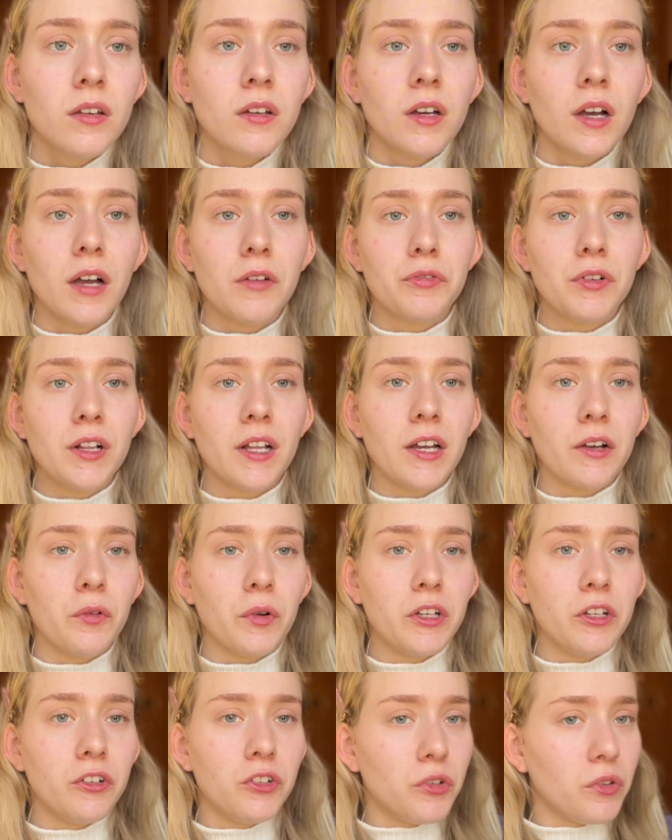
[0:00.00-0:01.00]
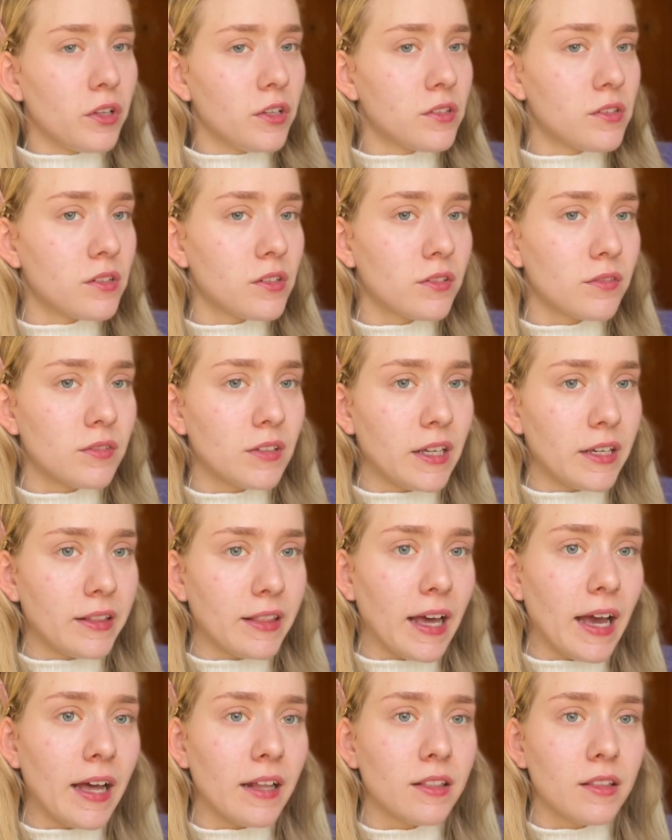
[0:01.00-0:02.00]
I feel like when you do this like
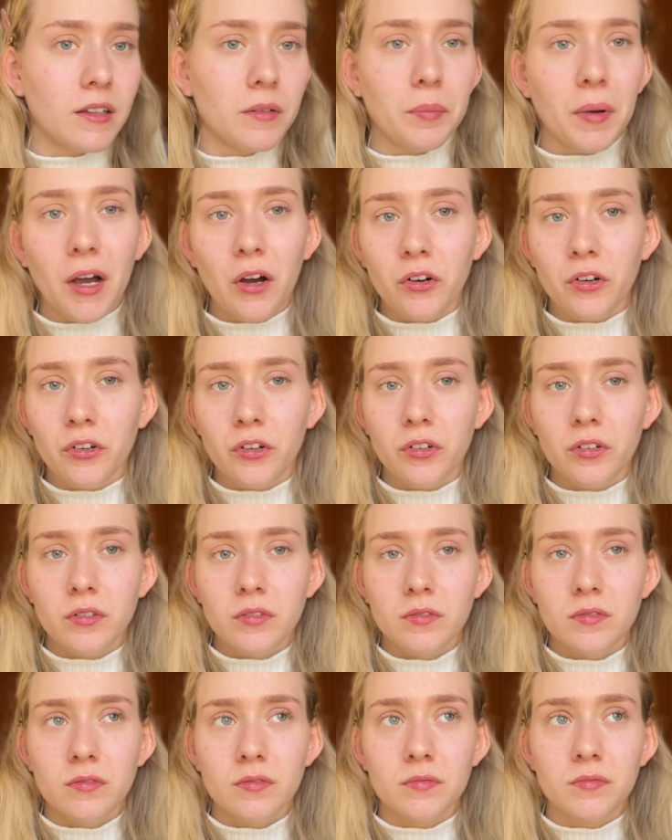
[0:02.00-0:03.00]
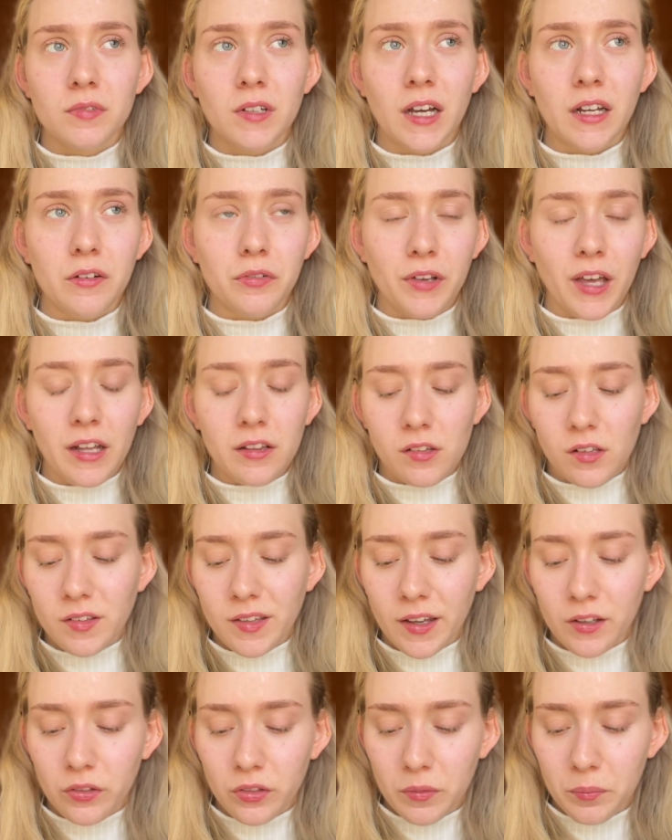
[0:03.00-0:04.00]
that, the powder kind of cancels
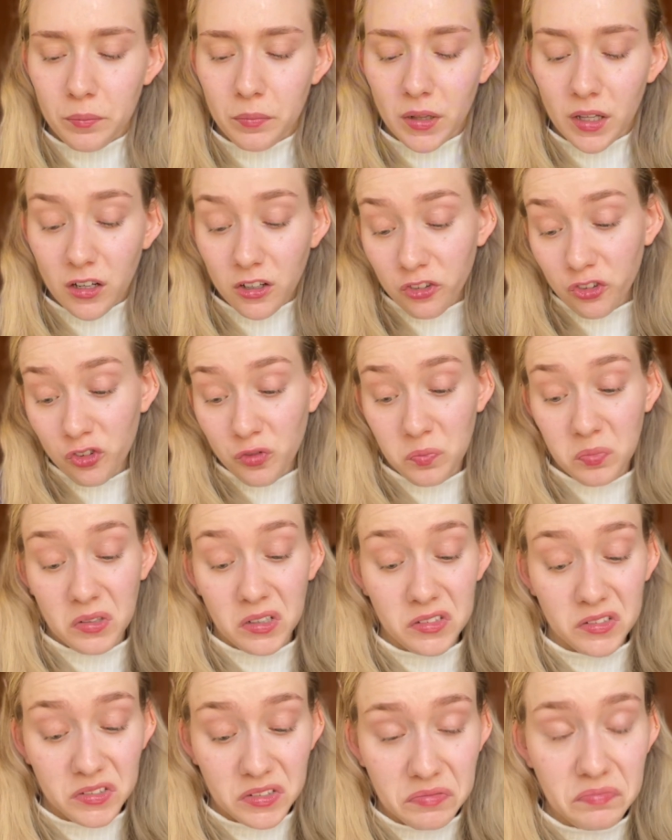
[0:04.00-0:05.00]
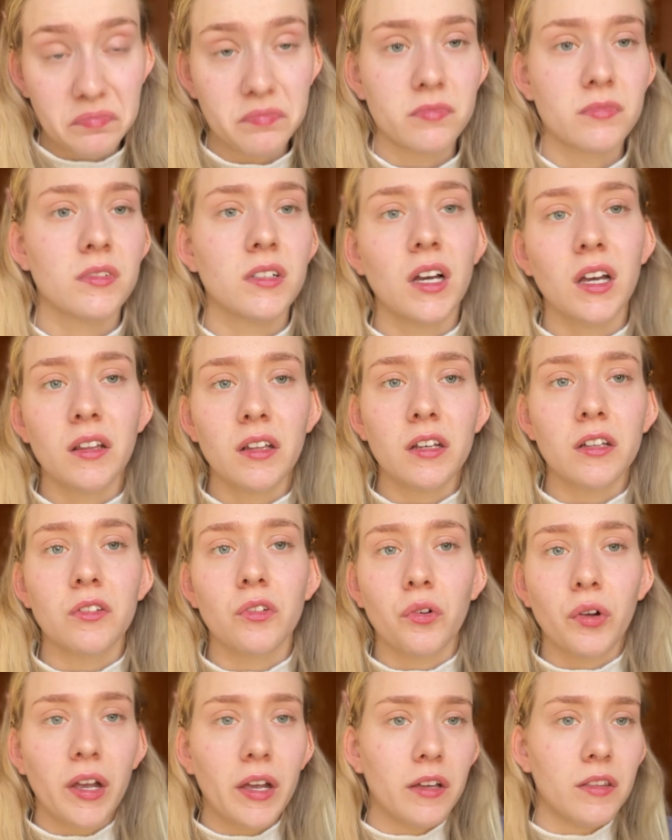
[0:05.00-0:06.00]
out the blush, but I think it's
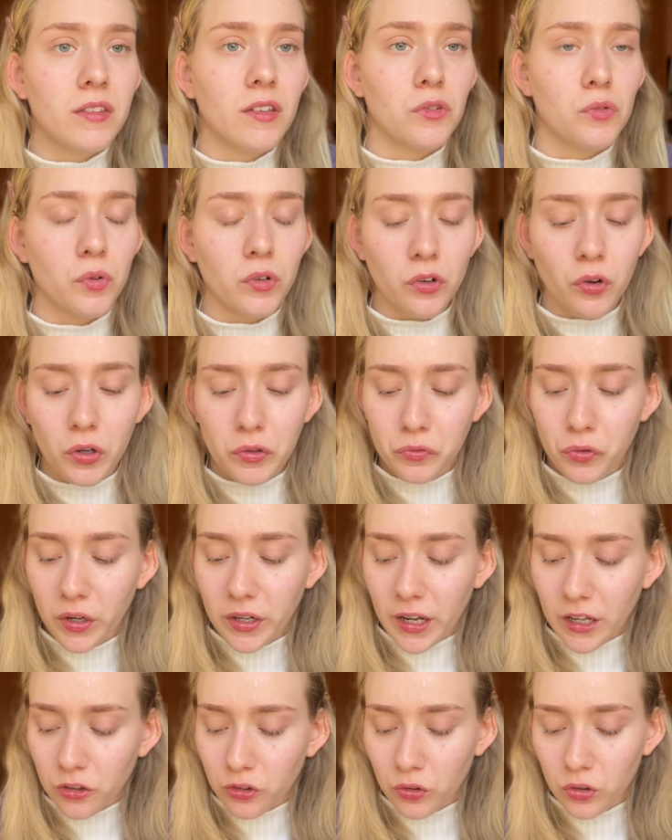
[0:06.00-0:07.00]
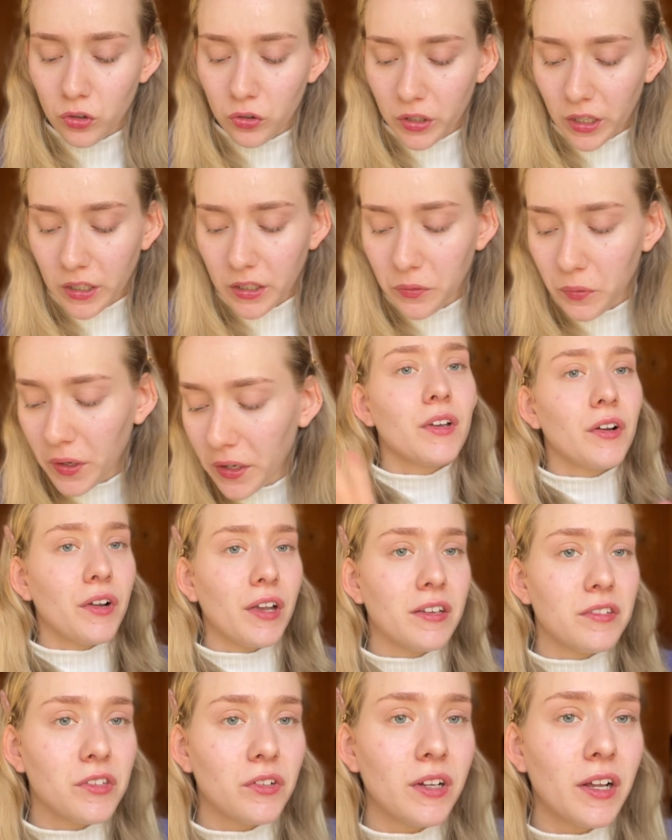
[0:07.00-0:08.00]
okay since we're going for a natural look anyway.
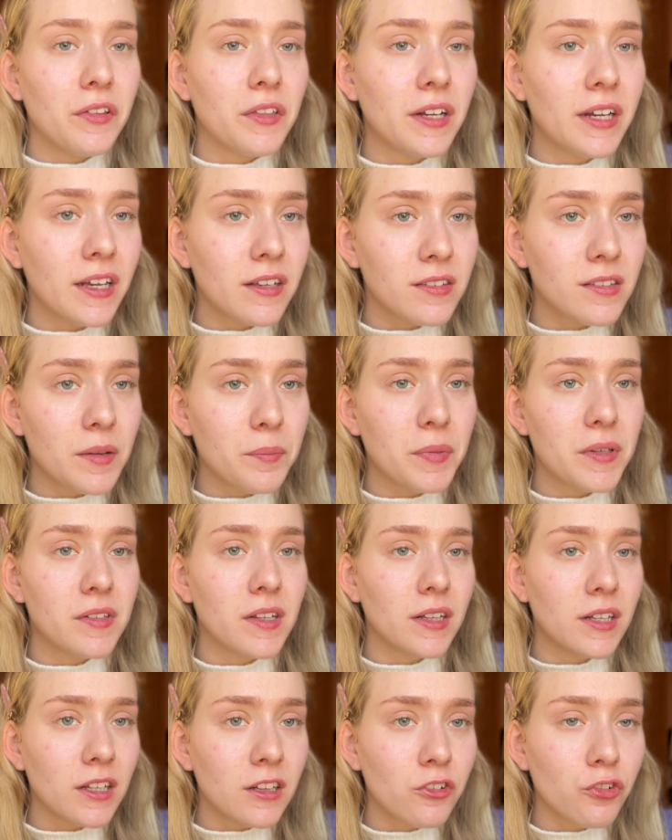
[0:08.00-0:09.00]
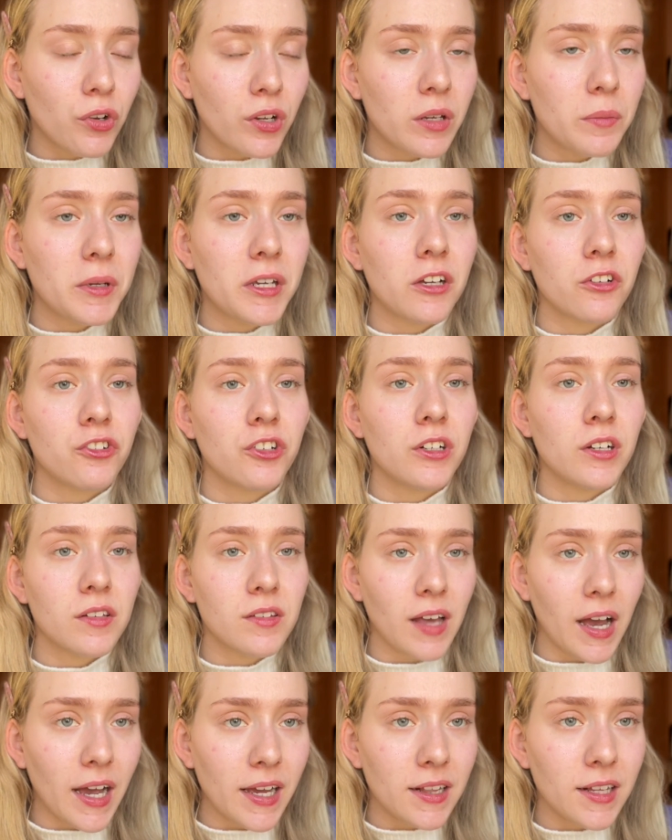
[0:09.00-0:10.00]
Okay, so now the next step is a little tricky because she does
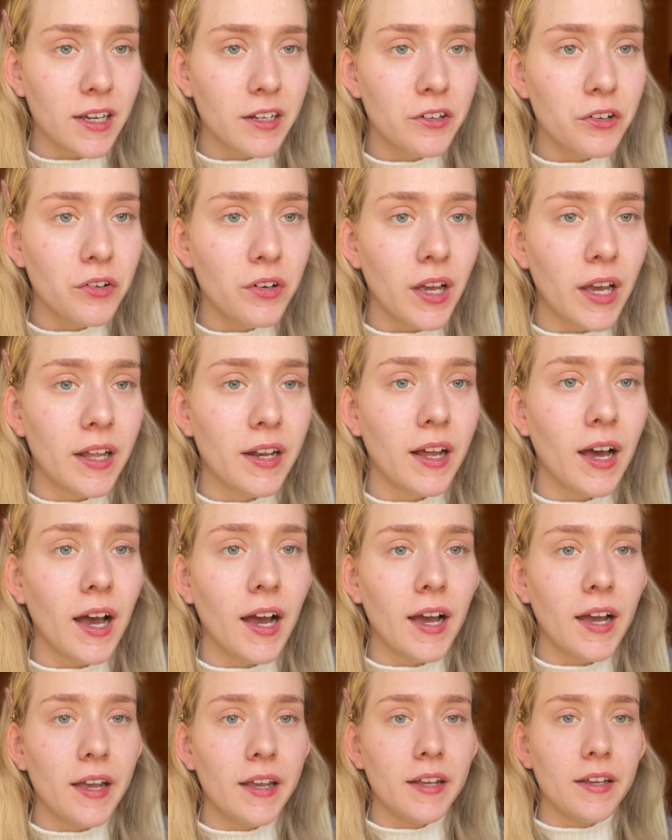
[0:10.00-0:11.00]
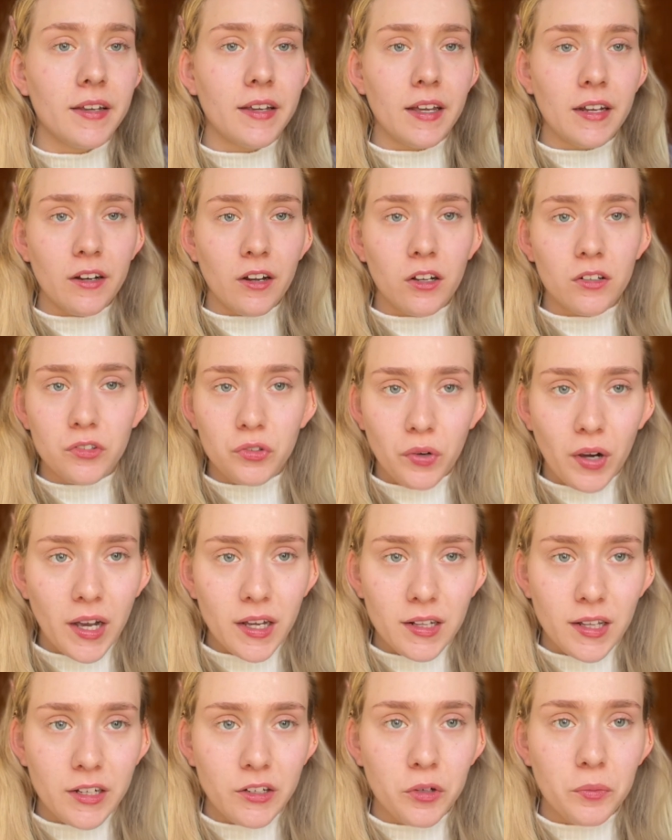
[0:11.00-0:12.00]
eyeliner and I cannot do
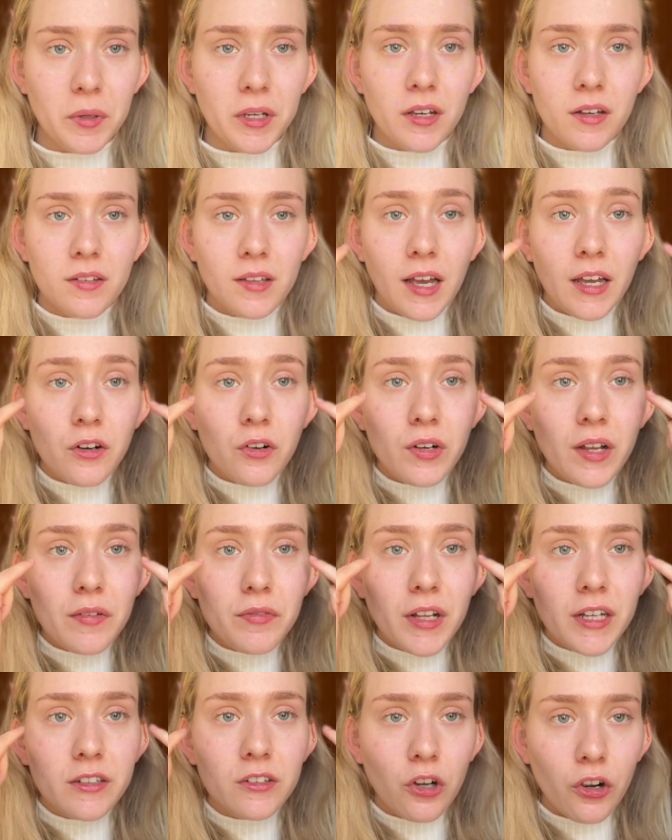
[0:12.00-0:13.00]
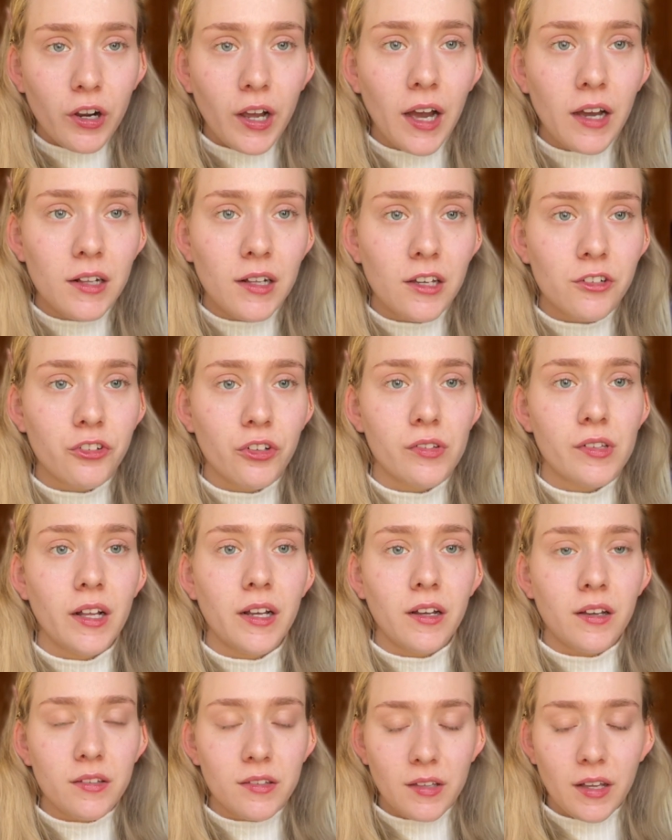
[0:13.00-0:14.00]
eyeliner because I don't have like dark eyelashes
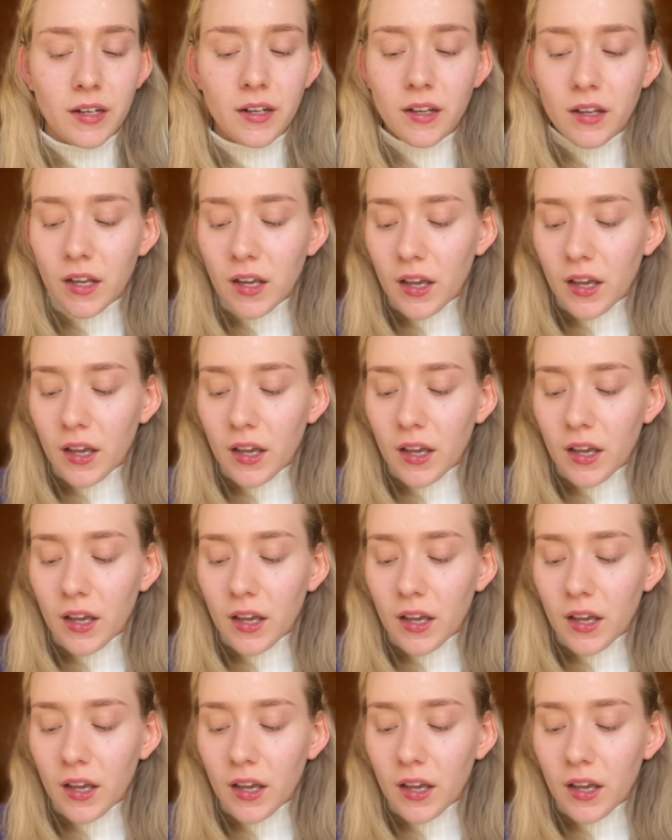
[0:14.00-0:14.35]
like I said.